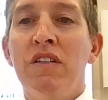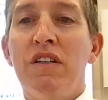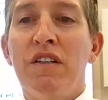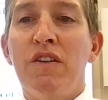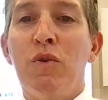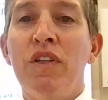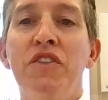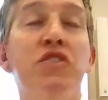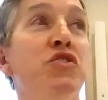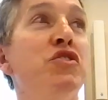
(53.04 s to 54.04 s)
the
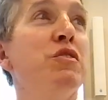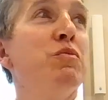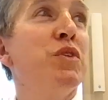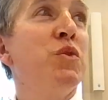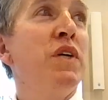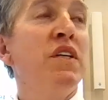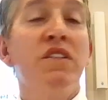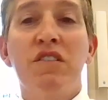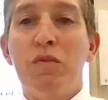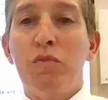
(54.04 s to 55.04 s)
relationship between
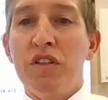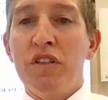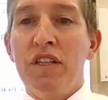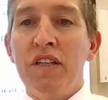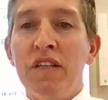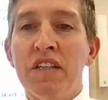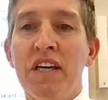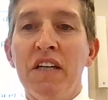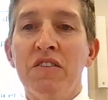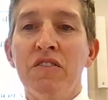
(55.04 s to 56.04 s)
disability and
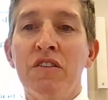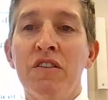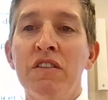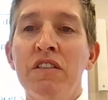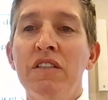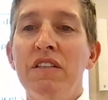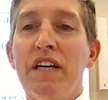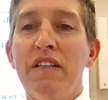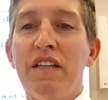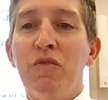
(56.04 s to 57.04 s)
cancer,
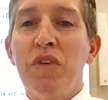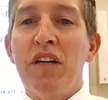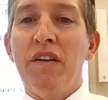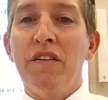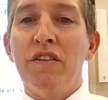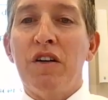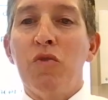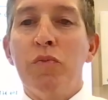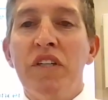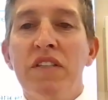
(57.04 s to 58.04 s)
and then the meat of the talk
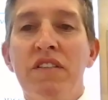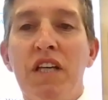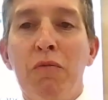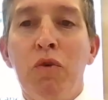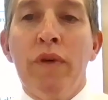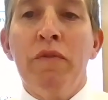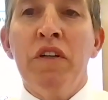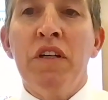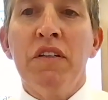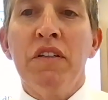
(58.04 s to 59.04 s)
will be disabled
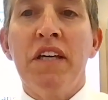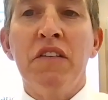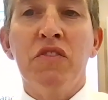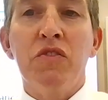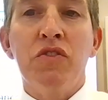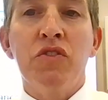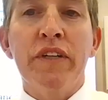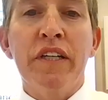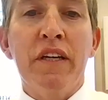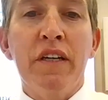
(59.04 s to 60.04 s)
women and cancer
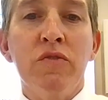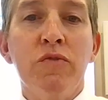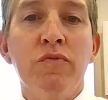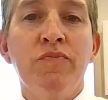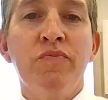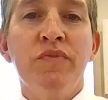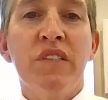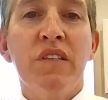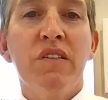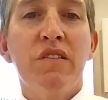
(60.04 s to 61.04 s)
screening.
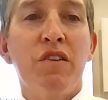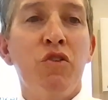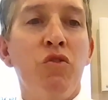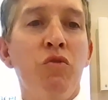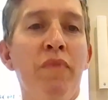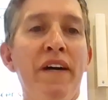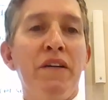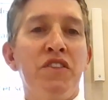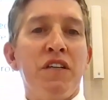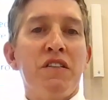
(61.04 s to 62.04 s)
So my
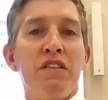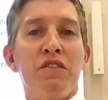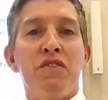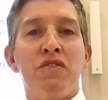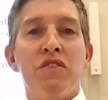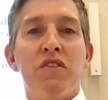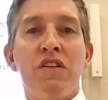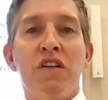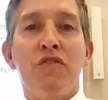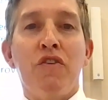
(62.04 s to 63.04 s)
objectives
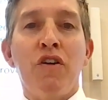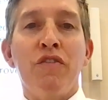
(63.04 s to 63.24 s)
are